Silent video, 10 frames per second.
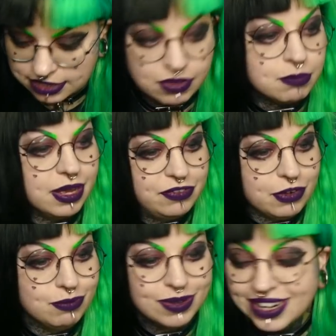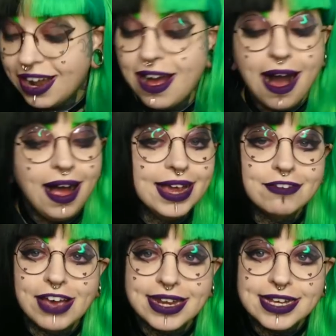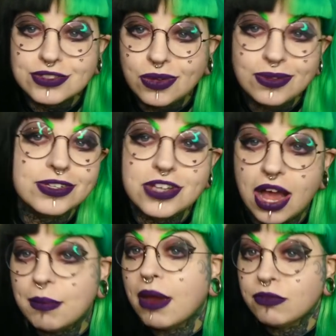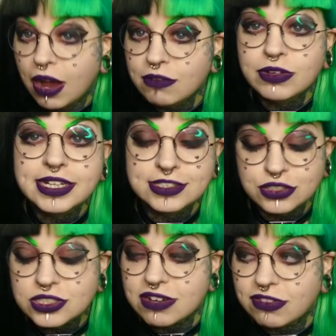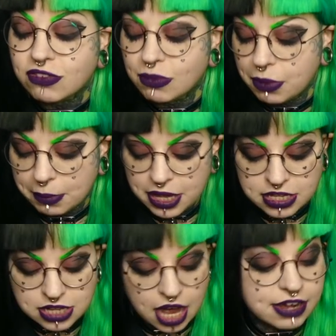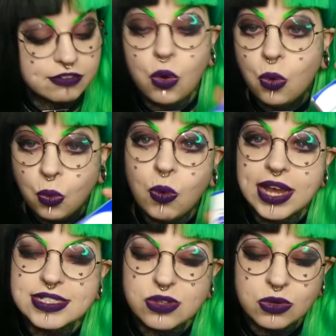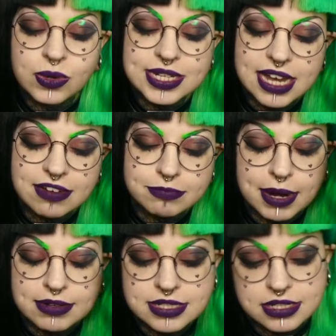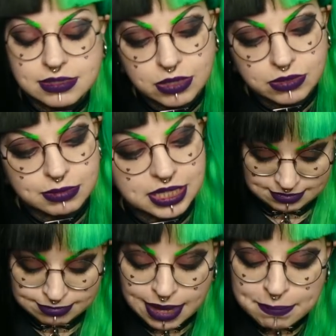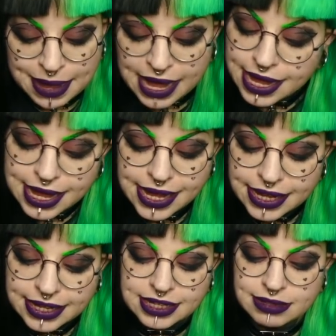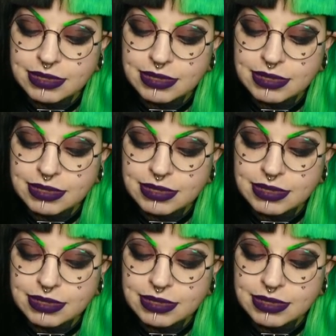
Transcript: If I'm I have headaches all the time. I really do suffer from them. I have always have paracetamol on me. My bag.